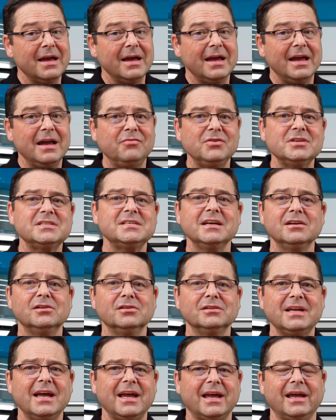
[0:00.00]
Every single
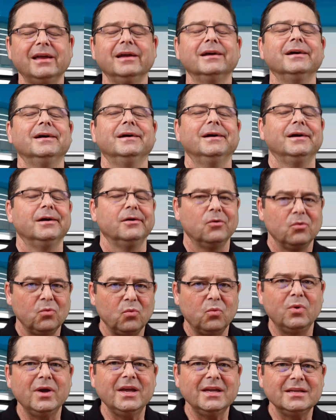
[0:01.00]
day,
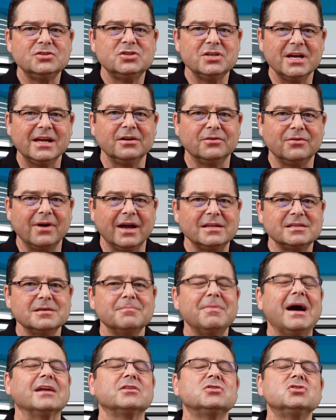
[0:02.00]
we generate
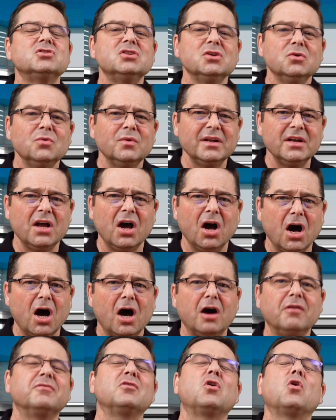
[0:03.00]
about
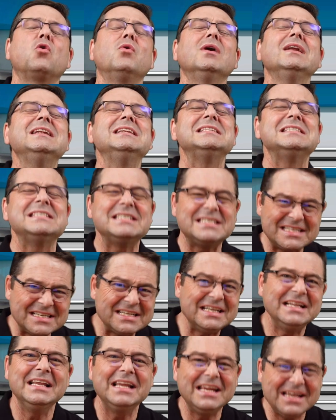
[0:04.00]
2.5
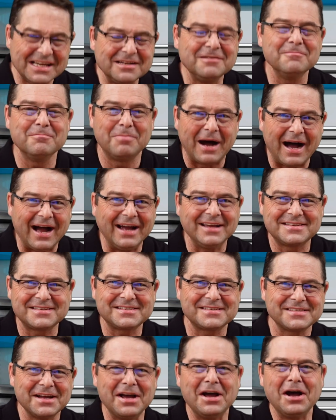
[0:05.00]
quintillion
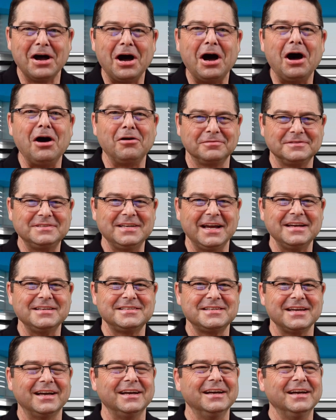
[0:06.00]
bytes of
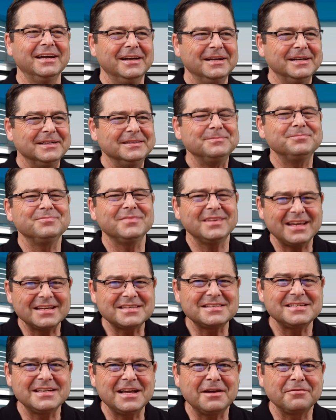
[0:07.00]
data. And
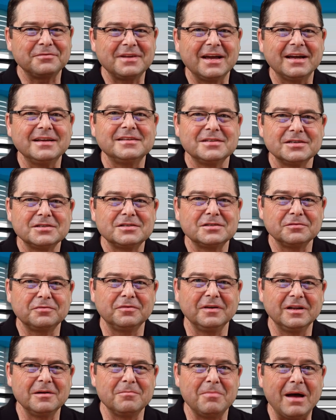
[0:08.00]
that's enough data to
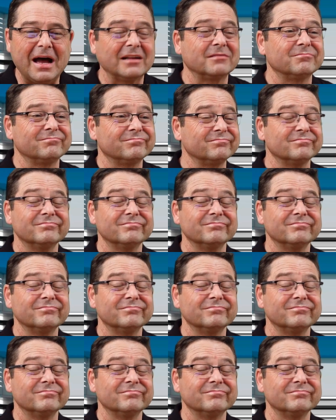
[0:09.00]
fill about